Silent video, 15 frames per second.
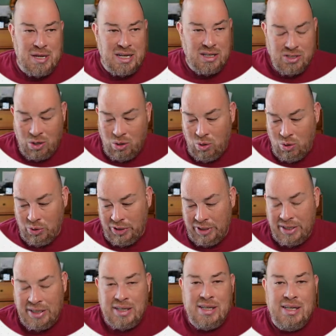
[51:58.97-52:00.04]
told
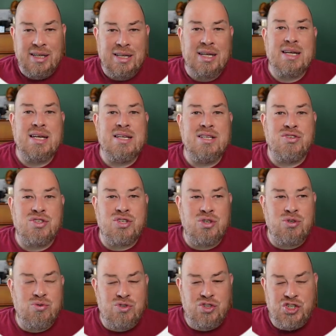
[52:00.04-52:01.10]
is
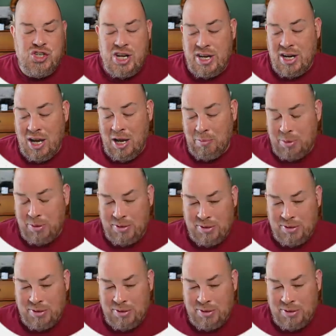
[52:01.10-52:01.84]
to gin up